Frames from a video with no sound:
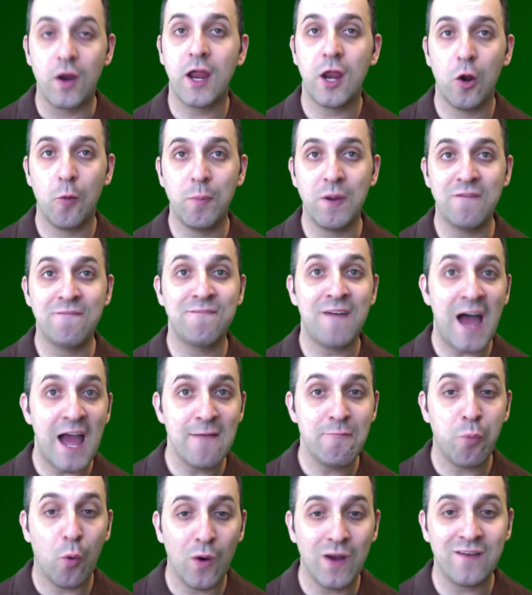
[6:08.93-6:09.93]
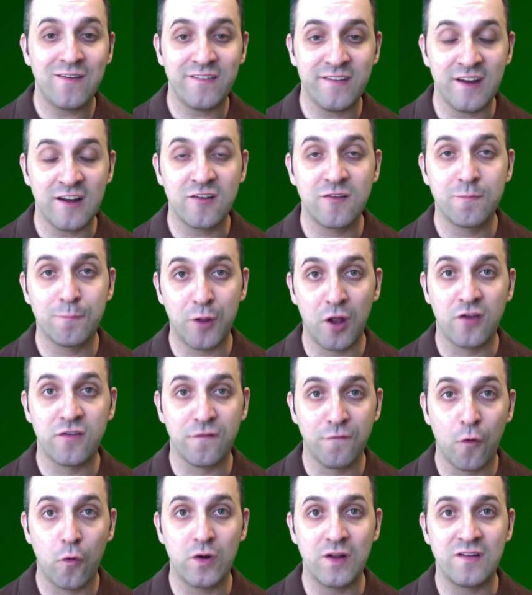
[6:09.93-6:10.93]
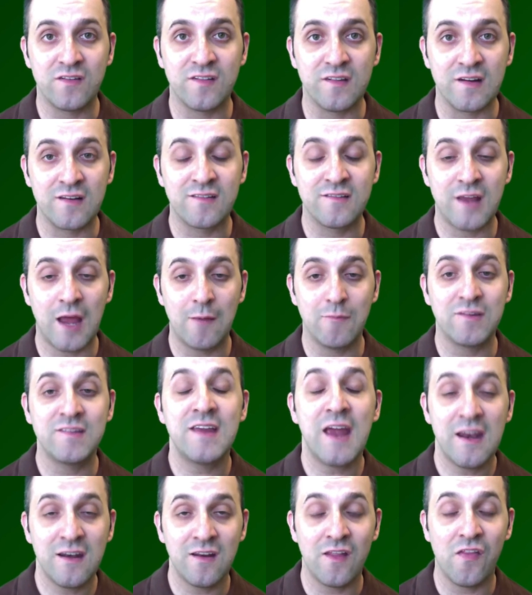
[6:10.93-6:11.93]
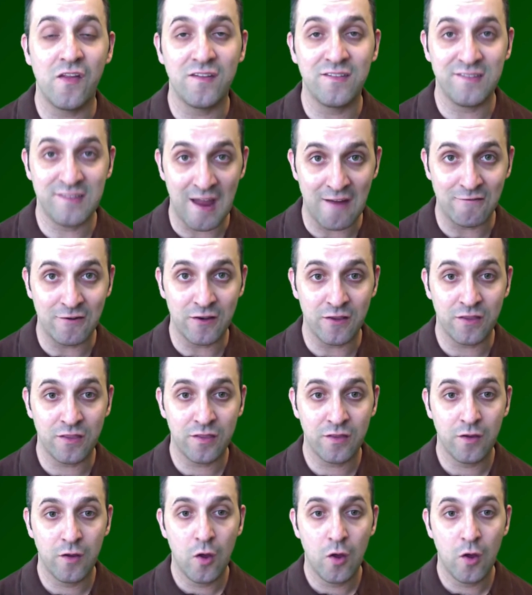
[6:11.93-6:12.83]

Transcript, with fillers: It'll be 5.6 plus 46 times 10 to the 7th.